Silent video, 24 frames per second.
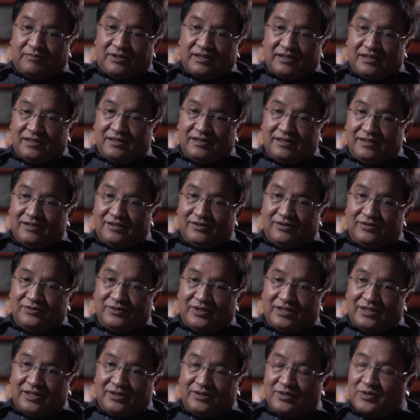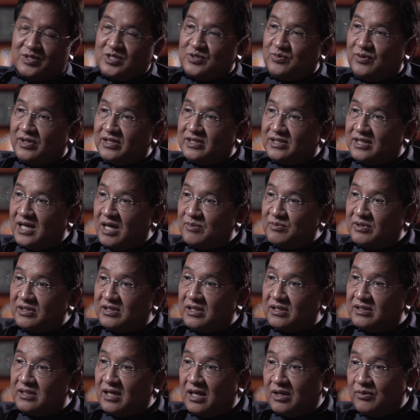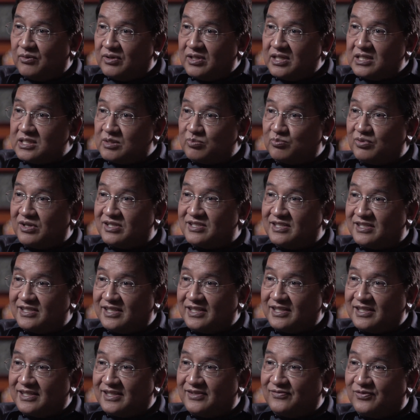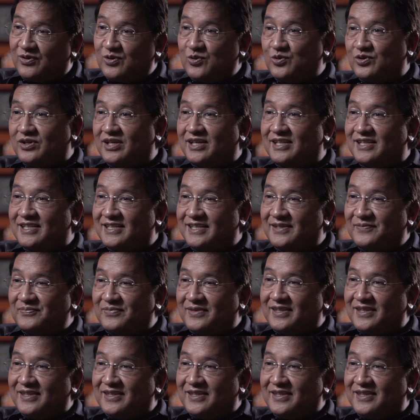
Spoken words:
But there was one time that the Taiwanese president flew in